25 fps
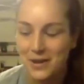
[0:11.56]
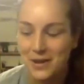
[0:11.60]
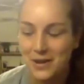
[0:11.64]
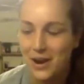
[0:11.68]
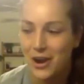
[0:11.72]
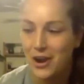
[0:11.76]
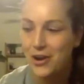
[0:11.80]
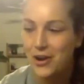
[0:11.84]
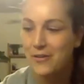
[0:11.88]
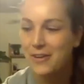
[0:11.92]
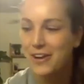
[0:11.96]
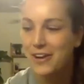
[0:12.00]

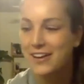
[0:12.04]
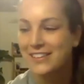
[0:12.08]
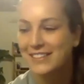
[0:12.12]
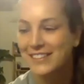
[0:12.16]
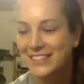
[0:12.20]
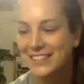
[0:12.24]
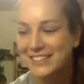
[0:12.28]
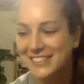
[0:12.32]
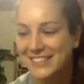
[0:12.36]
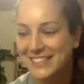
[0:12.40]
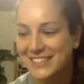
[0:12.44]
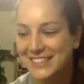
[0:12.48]
All right,
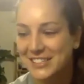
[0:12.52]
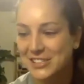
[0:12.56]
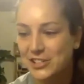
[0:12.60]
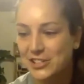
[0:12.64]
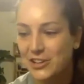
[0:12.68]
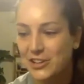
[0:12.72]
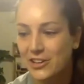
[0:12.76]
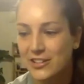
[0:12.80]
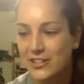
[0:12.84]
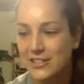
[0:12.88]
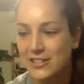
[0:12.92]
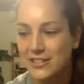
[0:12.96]
let's get
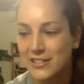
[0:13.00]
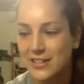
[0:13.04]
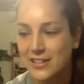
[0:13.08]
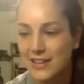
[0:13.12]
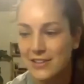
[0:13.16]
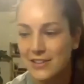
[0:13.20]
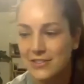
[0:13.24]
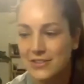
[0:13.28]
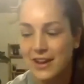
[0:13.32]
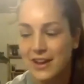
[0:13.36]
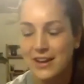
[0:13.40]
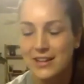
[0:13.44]
started today, you
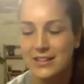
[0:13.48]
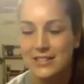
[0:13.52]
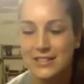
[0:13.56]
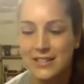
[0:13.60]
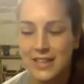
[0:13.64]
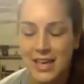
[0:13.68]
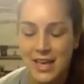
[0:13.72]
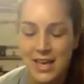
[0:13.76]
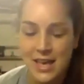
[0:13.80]
guys.